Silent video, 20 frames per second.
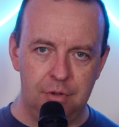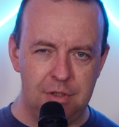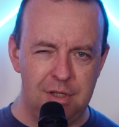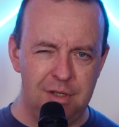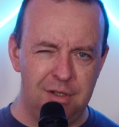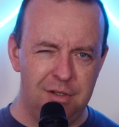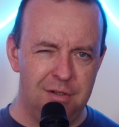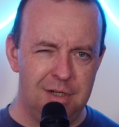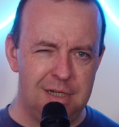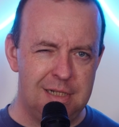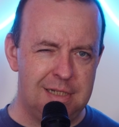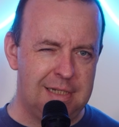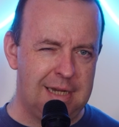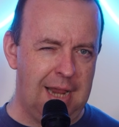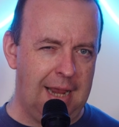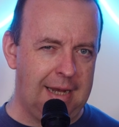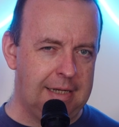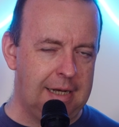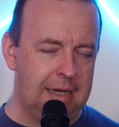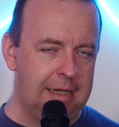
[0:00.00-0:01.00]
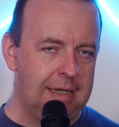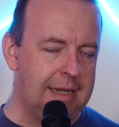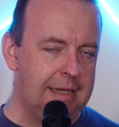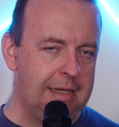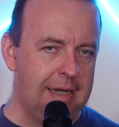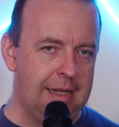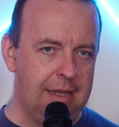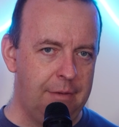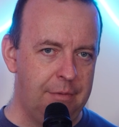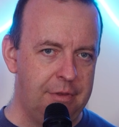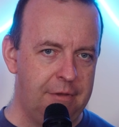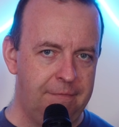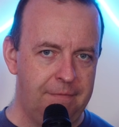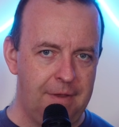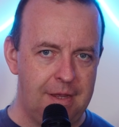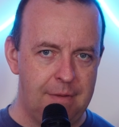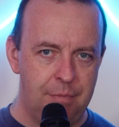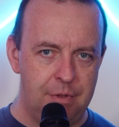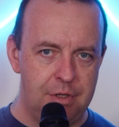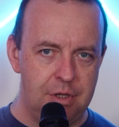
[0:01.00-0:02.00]
You could technically click it with your
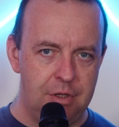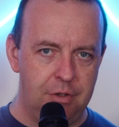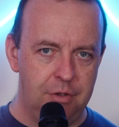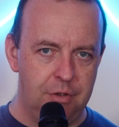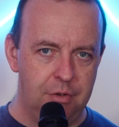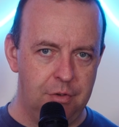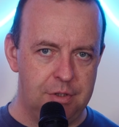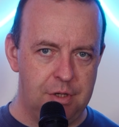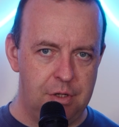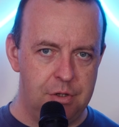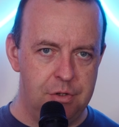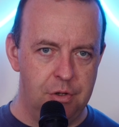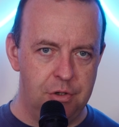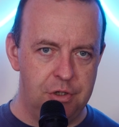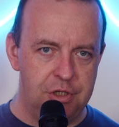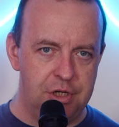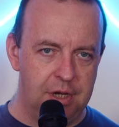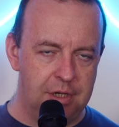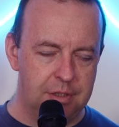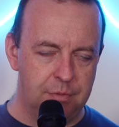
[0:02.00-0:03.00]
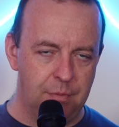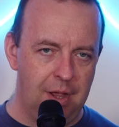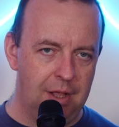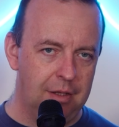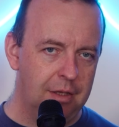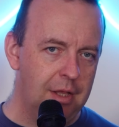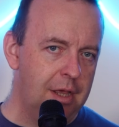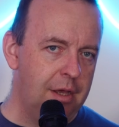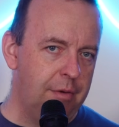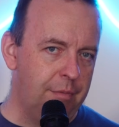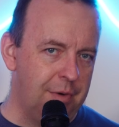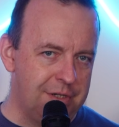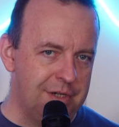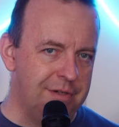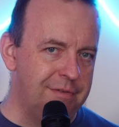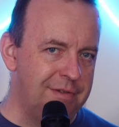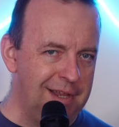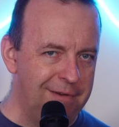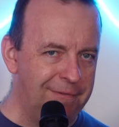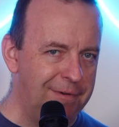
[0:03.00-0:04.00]
feet, but you could also nudge it as well, which is
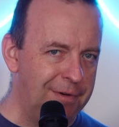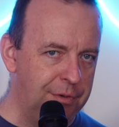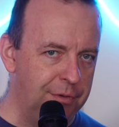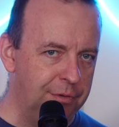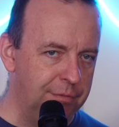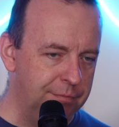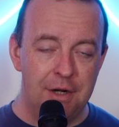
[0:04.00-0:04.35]
difficult.